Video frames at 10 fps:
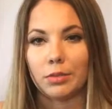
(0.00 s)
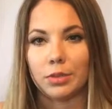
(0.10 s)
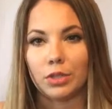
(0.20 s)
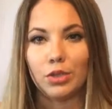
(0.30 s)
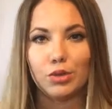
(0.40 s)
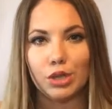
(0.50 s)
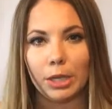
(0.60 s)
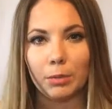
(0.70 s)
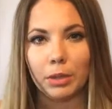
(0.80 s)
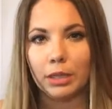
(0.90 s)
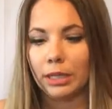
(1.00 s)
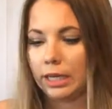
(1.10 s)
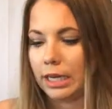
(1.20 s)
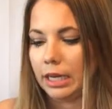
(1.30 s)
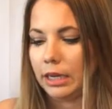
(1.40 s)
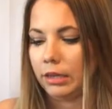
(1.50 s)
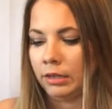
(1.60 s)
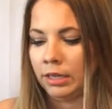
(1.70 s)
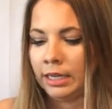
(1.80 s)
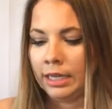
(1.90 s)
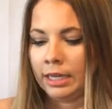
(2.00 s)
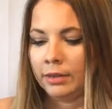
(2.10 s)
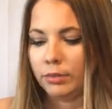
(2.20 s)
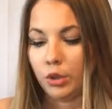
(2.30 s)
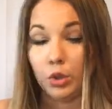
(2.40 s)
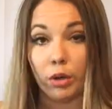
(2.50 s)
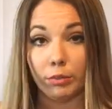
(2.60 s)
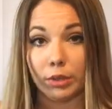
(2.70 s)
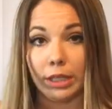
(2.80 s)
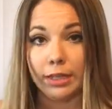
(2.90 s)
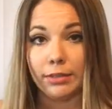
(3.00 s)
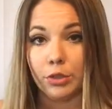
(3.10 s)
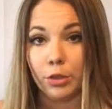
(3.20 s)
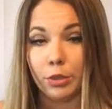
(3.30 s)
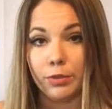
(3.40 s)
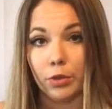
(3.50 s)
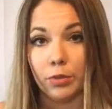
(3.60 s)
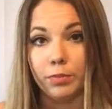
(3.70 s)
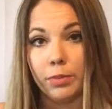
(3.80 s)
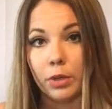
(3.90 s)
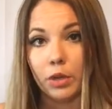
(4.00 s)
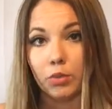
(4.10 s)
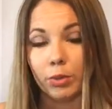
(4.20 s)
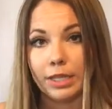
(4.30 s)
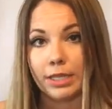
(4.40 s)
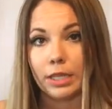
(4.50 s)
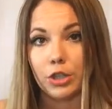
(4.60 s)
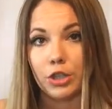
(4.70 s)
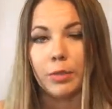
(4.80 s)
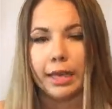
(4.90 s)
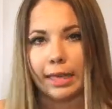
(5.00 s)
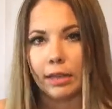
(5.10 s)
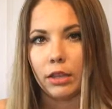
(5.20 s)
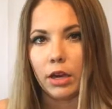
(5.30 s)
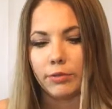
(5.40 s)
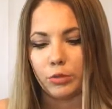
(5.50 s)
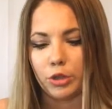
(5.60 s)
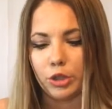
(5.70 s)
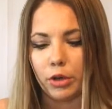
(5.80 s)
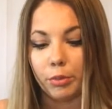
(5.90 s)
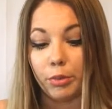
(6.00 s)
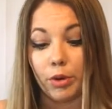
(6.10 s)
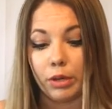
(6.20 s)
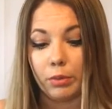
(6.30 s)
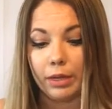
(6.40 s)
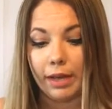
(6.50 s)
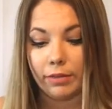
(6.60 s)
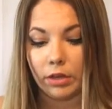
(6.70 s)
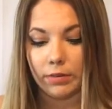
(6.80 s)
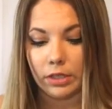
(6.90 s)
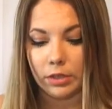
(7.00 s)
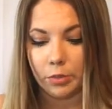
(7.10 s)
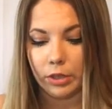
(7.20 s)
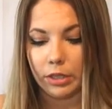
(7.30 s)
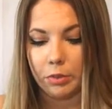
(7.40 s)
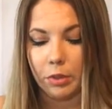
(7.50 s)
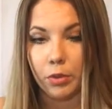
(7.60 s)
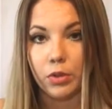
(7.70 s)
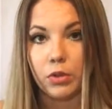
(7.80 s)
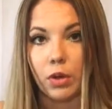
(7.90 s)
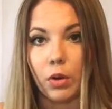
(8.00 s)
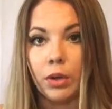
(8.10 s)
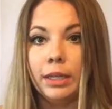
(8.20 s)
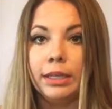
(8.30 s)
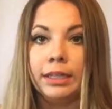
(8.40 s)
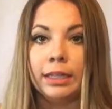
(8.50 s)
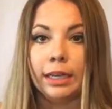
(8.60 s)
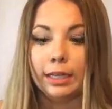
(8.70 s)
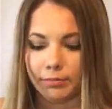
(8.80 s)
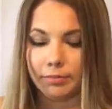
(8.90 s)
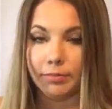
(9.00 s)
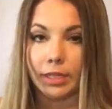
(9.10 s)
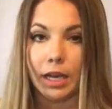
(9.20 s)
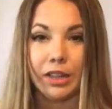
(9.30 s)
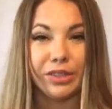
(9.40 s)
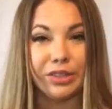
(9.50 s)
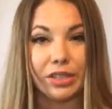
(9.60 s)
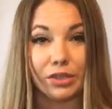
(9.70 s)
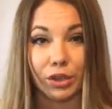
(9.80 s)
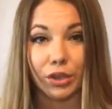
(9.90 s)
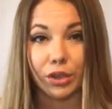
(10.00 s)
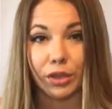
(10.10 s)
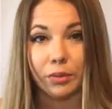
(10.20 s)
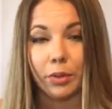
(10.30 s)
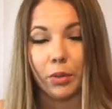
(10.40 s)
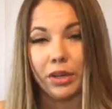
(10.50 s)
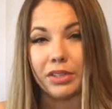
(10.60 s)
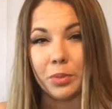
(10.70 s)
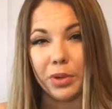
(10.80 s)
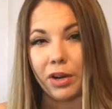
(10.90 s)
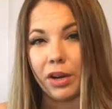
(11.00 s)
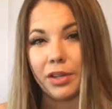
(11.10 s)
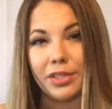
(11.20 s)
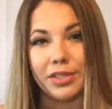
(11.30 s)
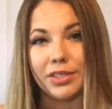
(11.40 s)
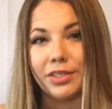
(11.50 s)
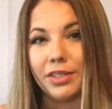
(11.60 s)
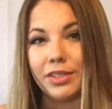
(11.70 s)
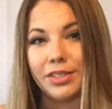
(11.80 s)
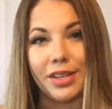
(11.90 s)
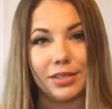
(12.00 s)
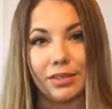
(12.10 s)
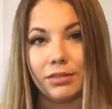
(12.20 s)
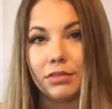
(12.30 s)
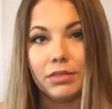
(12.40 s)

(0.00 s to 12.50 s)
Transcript: seems too cheap and too crumbly, too much of a risk in shipment. I think a lot of them would show up broken and we'd have a lot of disappointed people. So the color does look good, but when it's put on, it just doesn't,